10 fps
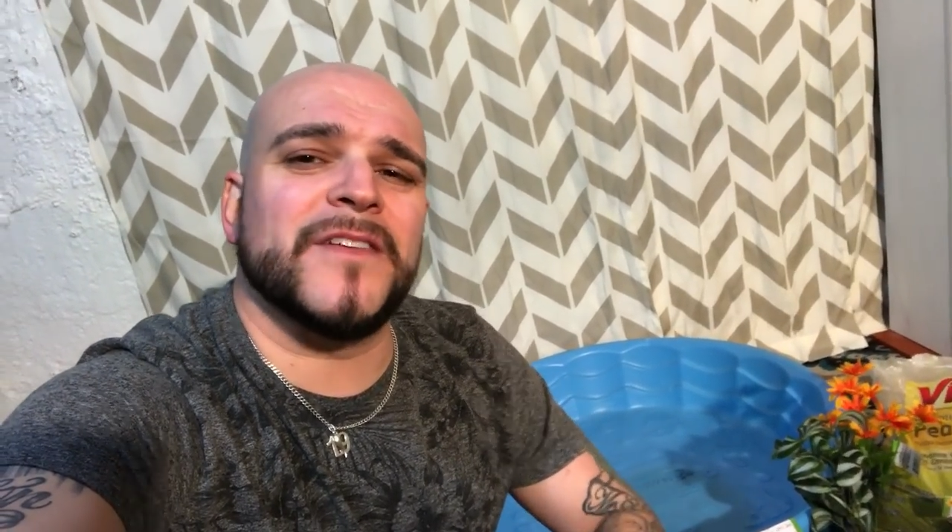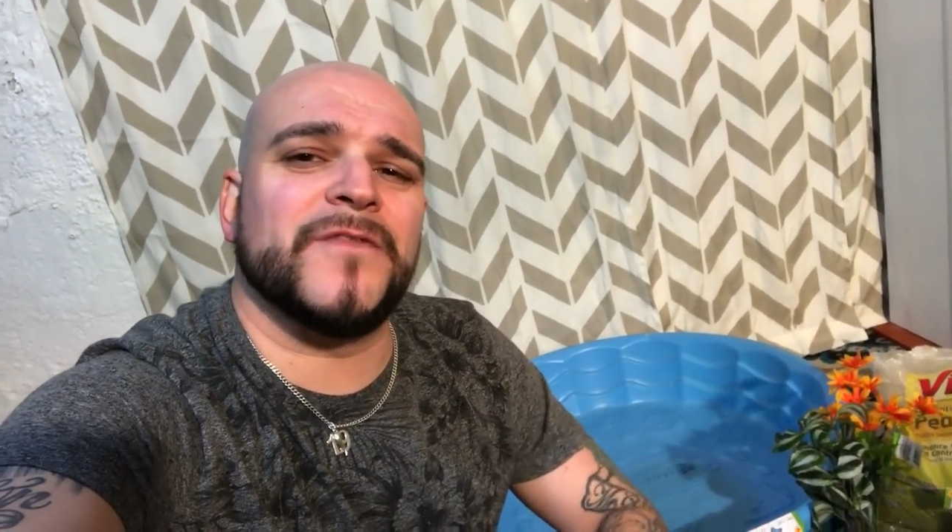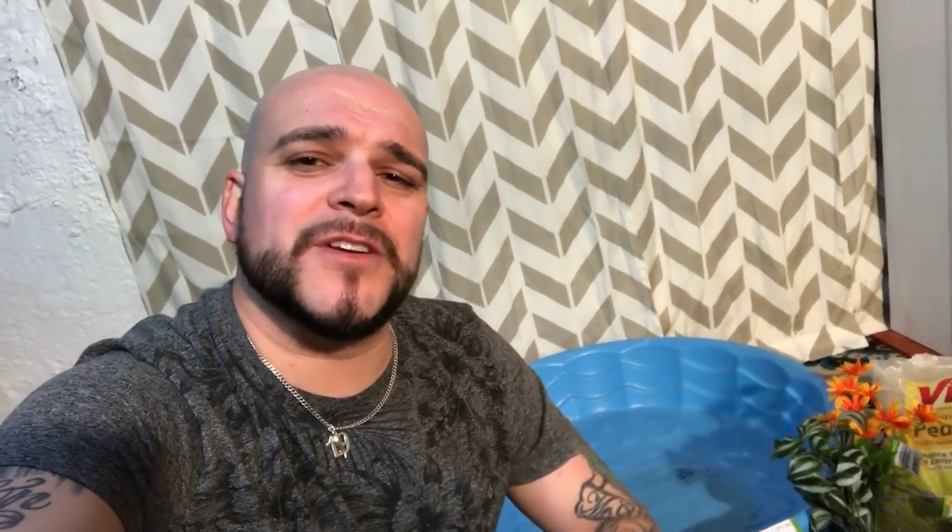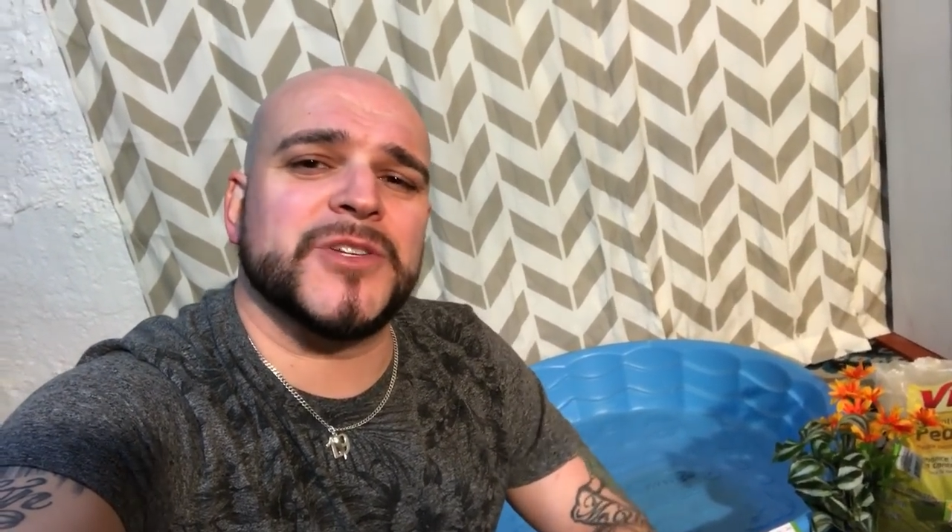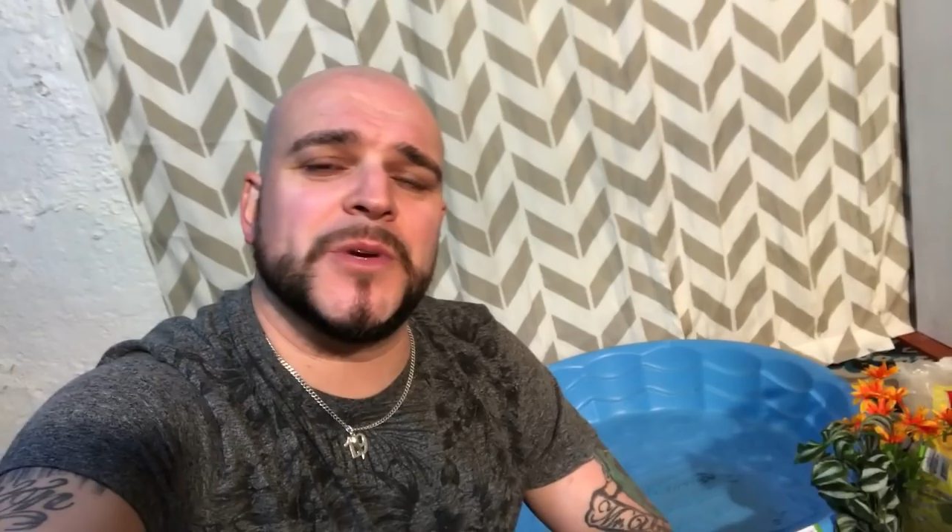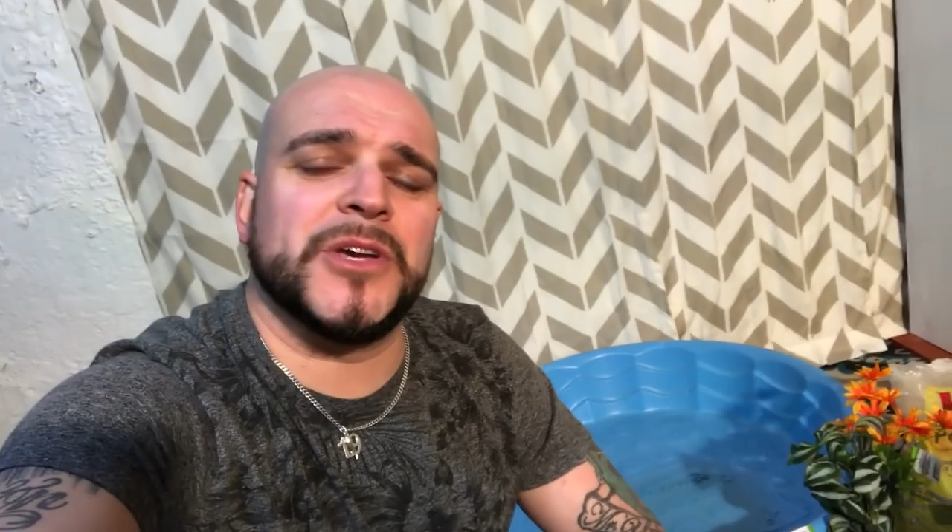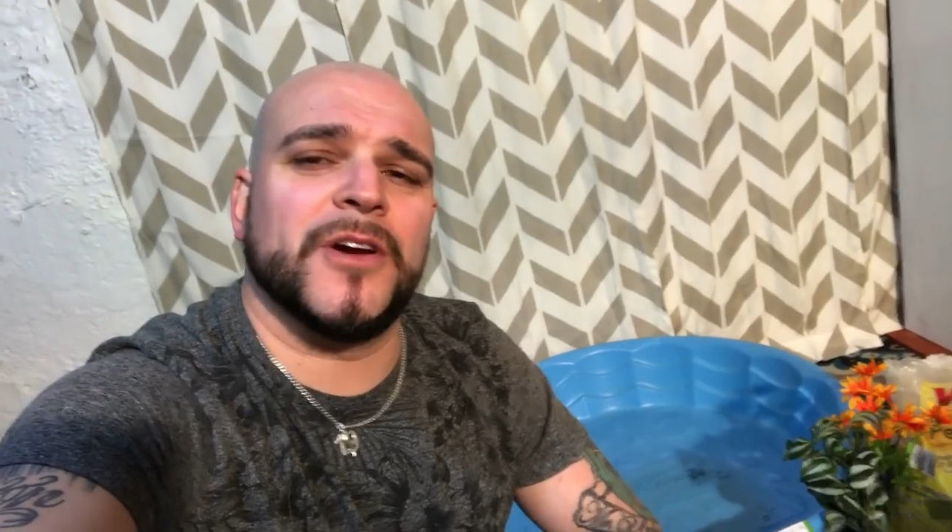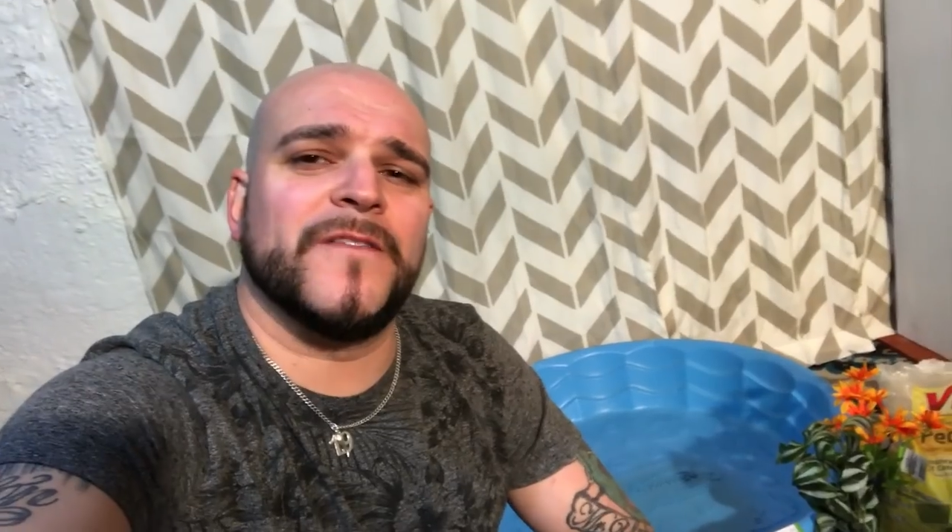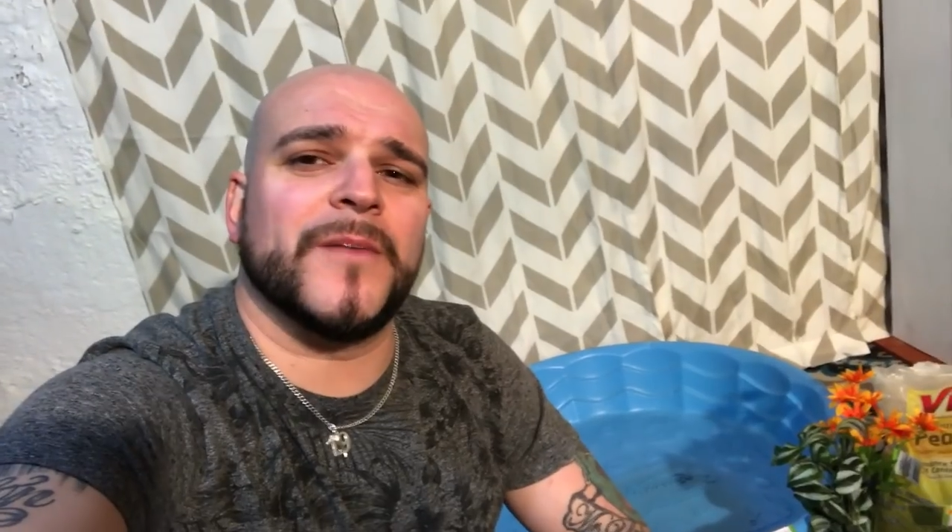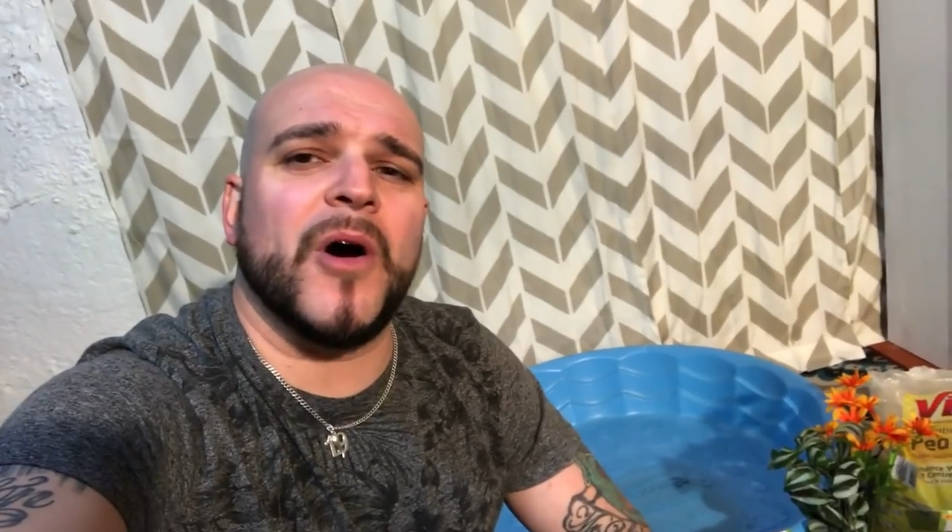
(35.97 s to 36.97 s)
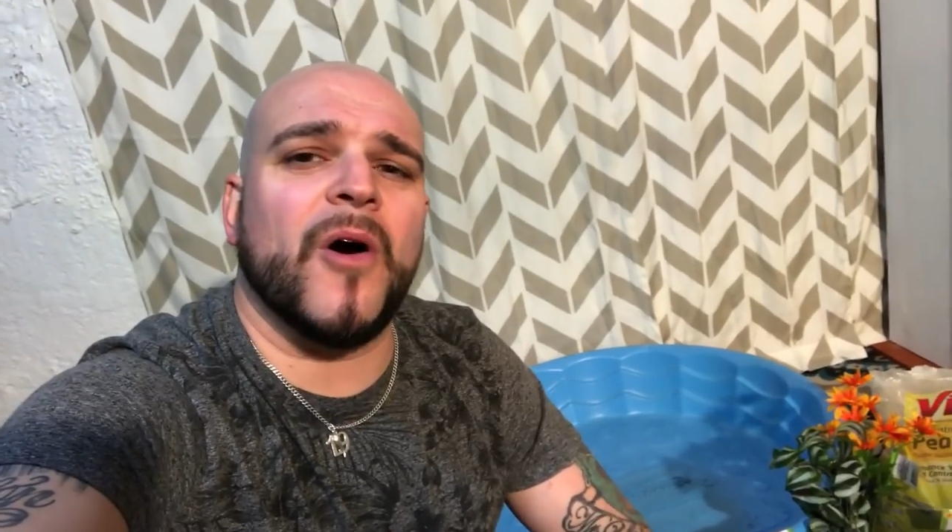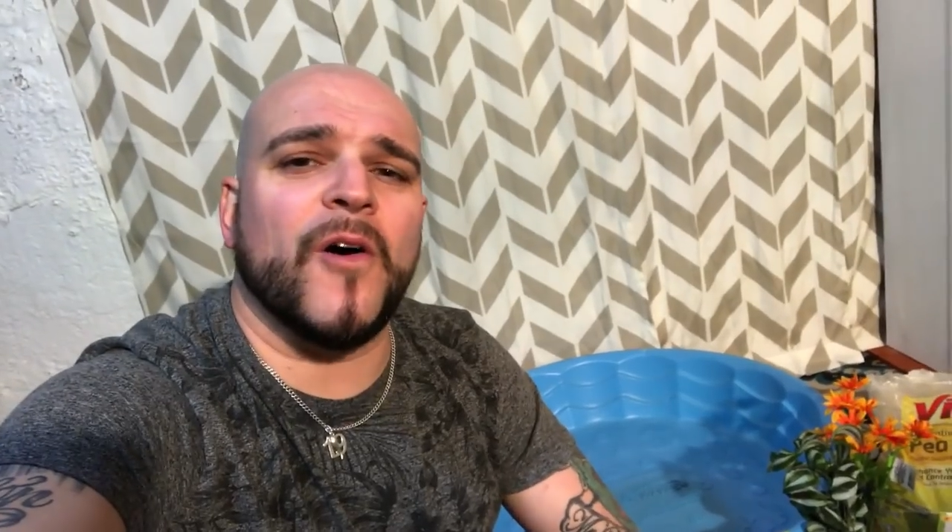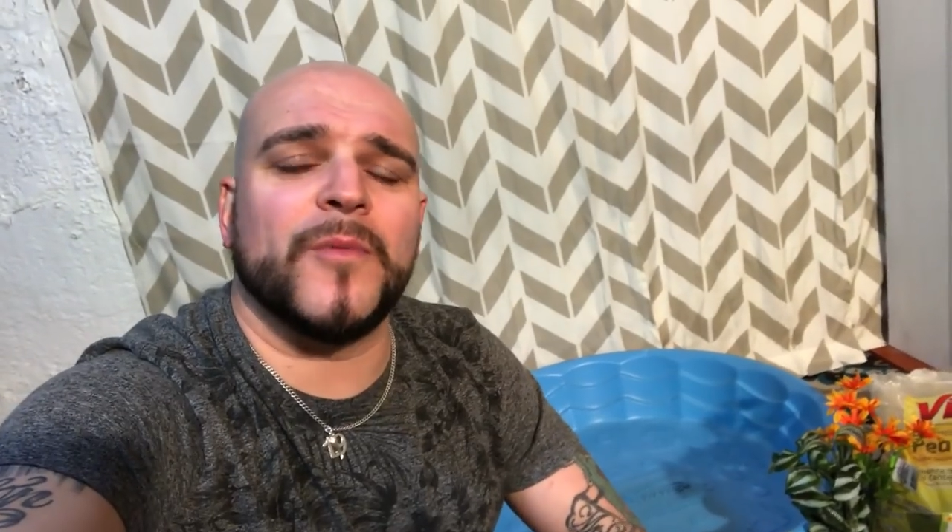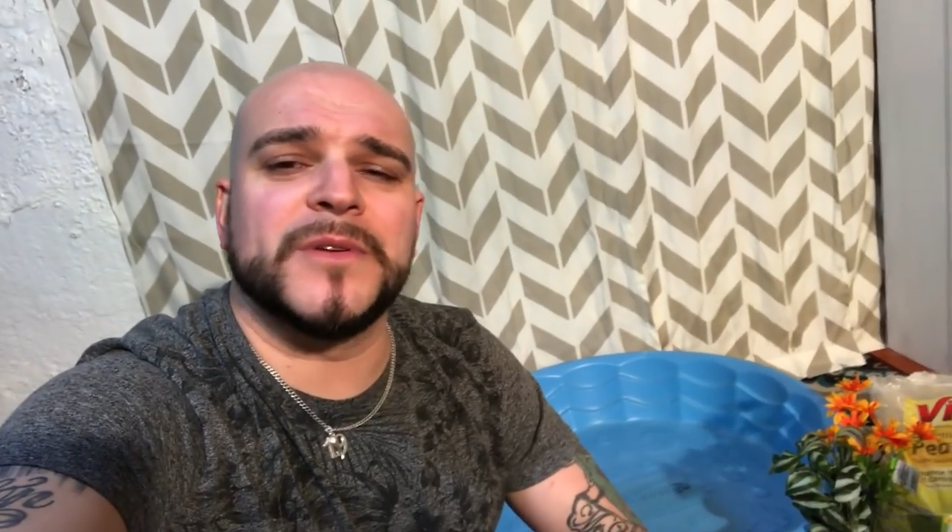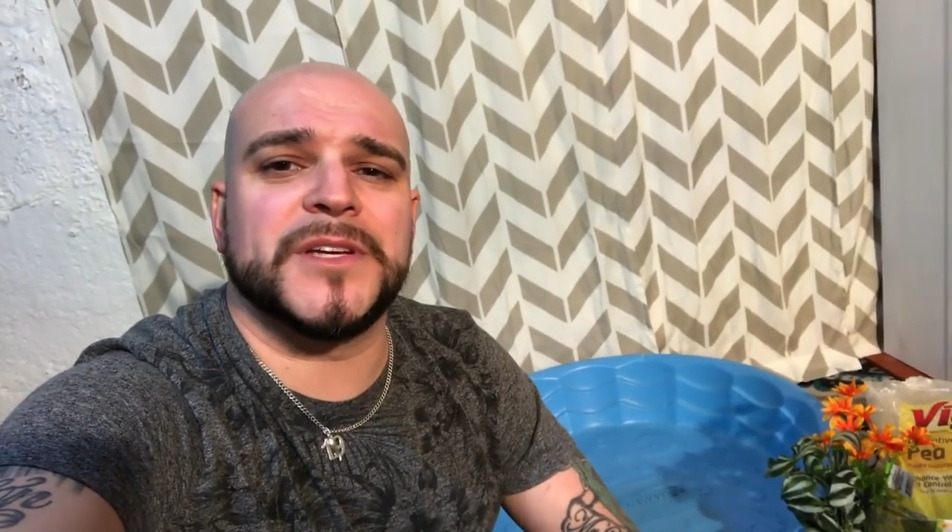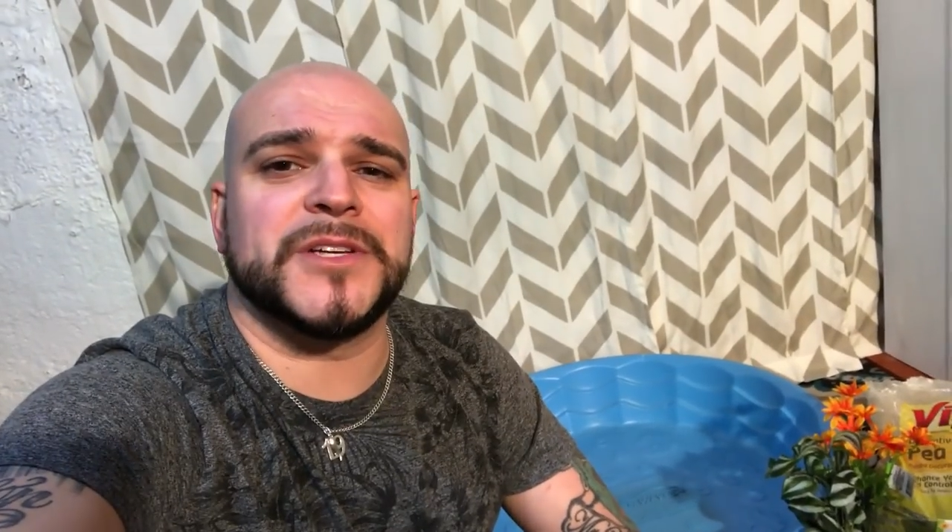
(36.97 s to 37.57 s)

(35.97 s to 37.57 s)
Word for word: of the fish as we could from a horrible